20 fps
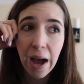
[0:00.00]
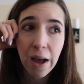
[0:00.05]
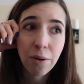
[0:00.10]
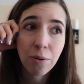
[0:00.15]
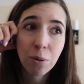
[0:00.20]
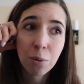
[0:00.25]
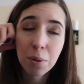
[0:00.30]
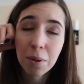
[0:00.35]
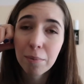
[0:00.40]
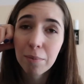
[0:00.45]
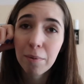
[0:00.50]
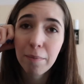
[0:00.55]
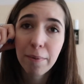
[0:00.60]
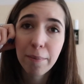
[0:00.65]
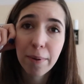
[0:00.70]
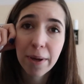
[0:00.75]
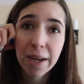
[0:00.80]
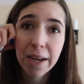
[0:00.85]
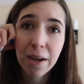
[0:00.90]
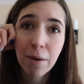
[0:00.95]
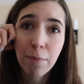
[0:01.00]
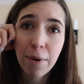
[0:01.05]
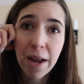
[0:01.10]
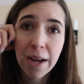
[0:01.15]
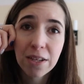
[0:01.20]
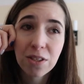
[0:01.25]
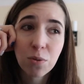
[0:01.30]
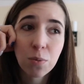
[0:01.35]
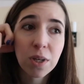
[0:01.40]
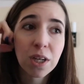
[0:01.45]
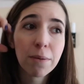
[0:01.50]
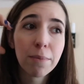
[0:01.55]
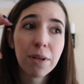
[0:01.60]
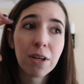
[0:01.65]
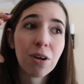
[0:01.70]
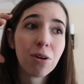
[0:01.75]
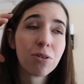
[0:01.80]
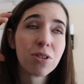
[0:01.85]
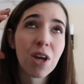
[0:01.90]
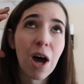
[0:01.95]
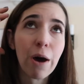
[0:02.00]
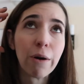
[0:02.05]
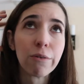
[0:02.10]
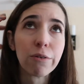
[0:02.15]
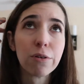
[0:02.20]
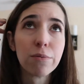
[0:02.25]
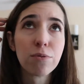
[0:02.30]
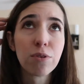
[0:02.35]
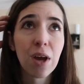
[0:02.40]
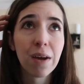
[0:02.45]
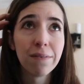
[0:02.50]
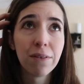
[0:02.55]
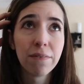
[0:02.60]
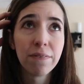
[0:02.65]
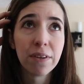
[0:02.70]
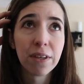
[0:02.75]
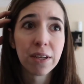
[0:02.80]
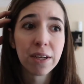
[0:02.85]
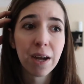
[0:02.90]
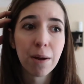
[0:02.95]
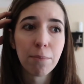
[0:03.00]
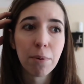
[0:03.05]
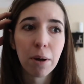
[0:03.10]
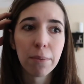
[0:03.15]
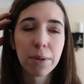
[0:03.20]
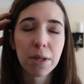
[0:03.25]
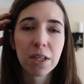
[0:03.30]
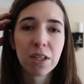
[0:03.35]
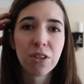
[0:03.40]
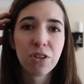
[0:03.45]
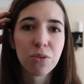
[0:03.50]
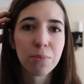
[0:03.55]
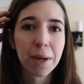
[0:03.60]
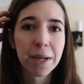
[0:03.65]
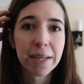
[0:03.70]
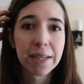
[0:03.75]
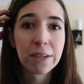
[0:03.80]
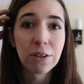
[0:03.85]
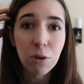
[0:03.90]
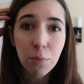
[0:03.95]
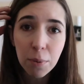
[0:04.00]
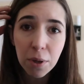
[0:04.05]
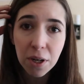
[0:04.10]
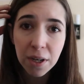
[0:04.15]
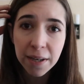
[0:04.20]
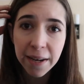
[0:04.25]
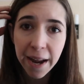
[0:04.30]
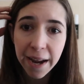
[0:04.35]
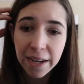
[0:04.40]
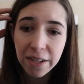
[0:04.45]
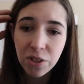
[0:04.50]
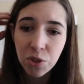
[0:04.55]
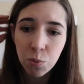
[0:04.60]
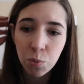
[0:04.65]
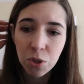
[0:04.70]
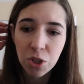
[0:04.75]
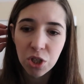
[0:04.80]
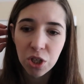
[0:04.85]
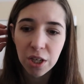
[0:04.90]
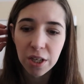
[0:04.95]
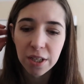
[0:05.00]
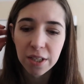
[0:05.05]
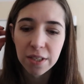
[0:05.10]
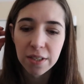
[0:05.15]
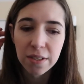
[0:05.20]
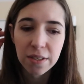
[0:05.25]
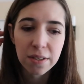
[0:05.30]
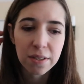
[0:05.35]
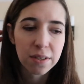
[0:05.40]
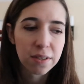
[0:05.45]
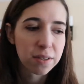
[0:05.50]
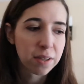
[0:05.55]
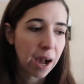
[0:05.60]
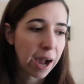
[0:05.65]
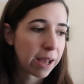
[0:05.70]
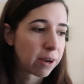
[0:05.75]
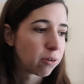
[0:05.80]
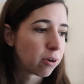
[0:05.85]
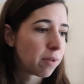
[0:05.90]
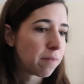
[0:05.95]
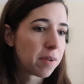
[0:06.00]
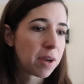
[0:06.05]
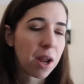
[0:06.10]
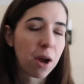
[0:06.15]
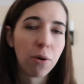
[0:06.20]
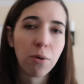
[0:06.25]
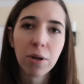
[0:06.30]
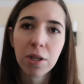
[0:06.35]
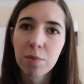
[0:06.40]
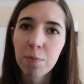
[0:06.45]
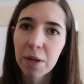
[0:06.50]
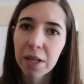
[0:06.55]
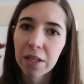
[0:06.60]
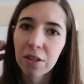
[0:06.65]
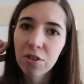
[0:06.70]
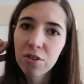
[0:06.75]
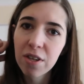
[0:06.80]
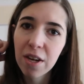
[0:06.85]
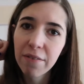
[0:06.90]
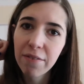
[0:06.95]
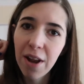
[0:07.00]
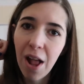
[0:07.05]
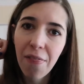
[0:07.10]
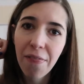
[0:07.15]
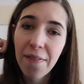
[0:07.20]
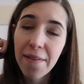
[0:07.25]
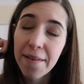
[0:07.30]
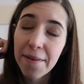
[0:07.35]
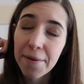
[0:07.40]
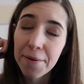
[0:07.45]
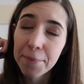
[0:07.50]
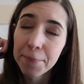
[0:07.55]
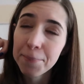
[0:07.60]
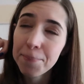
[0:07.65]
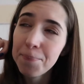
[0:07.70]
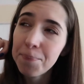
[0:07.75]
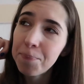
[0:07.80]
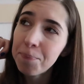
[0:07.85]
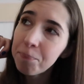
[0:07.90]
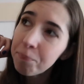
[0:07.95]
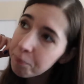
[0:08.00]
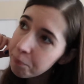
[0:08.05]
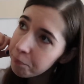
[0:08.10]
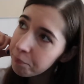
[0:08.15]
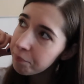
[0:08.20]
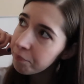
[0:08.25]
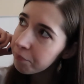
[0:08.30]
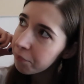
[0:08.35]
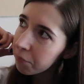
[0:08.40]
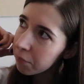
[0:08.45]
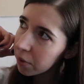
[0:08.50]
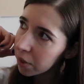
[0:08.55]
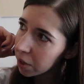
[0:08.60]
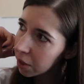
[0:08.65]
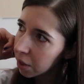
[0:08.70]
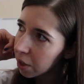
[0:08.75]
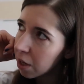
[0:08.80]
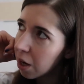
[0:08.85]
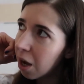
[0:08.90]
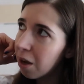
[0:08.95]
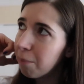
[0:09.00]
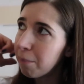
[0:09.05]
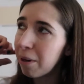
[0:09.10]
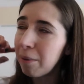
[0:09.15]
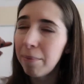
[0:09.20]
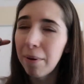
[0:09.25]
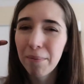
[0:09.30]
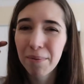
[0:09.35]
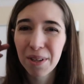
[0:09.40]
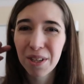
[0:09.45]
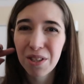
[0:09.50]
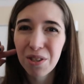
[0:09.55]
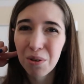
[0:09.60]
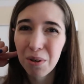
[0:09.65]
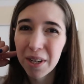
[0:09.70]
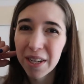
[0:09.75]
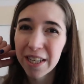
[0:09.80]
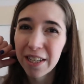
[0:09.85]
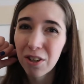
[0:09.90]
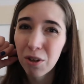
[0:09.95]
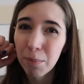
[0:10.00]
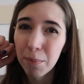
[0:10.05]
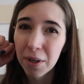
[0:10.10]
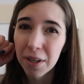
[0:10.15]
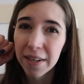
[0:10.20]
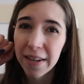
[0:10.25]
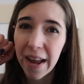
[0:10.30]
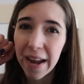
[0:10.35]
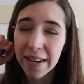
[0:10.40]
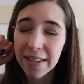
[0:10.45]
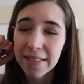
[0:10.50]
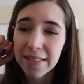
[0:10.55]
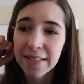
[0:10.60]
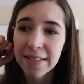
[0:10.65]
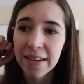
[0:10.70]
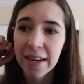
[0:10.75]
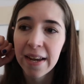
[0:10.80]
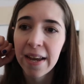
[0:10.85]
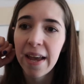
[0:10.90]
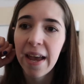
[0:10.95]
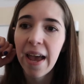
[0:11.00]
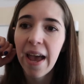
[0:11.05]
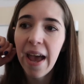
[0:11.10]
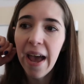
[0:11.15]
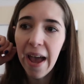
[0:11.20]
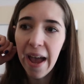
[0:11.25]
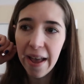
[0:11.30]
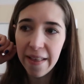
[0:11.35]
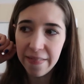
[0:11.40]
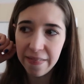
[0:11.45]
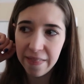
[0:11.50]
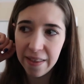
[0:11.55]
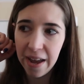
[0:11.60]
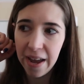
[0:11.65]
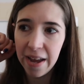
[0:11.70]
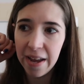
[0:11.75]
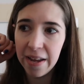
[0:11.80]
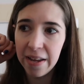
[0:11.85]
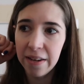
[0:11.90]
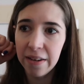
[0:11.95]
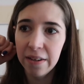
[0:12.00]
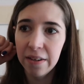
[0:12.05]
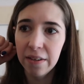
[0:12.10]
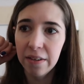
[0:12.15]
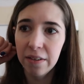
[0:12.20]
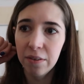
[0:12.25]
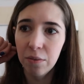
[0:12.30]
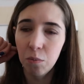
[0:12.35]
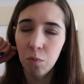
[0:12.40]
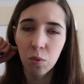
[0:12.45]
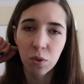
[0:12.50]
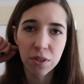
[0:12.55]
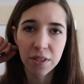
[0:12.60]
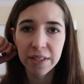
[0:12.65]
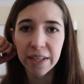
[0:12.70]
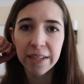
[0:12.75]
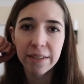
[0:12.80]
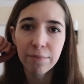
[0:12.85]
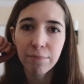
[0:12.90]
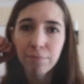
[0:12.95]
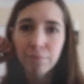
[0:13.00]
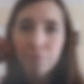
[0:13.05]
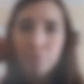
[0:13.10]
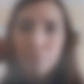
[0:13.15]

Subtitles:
don't know what I'm going to be picking up next. We're going to be in a hotel room, so I have a feeling I'm probably going to do my Kindle book next, which is, I don't even know because my Kindle's not even out in here. But I'm probably going to do a Kindle book next, and then we'll see.